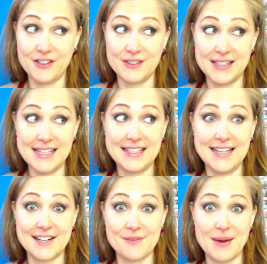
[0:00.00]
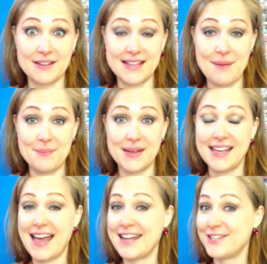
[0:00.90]
did hear about
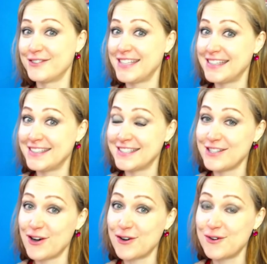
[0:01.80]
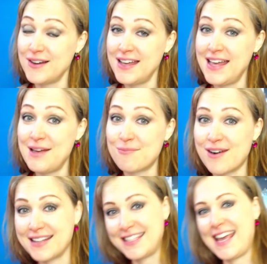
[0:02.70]
tapping and you didn't know
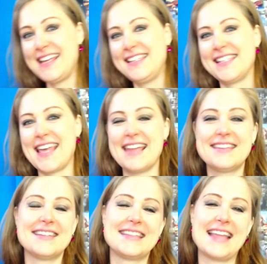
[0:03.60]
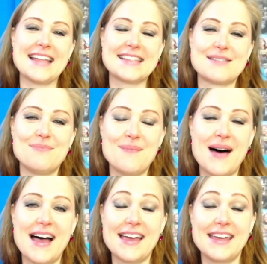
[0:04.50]
Brad Yates yet, that's
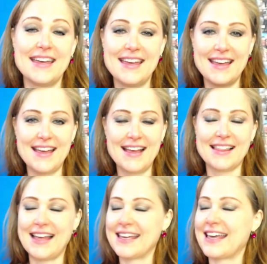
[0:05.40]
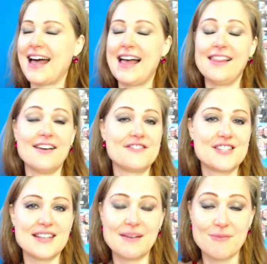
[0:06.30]
my, like, I
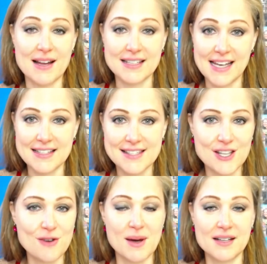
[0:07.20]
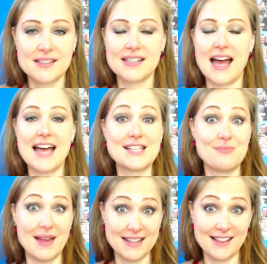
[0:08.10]
love Brad Yates so much. I
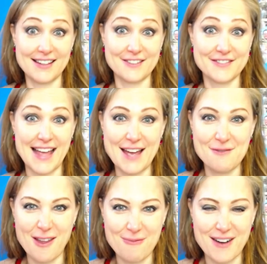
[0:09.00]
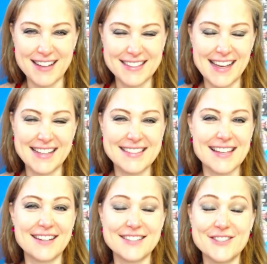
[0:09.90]
spend a lot of time with Brad Yates
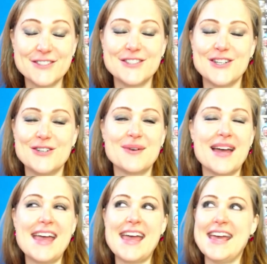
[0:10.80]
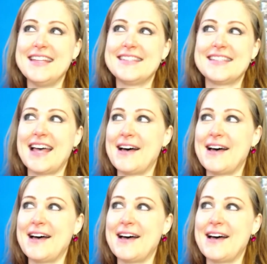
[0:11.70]
on YouTube. It's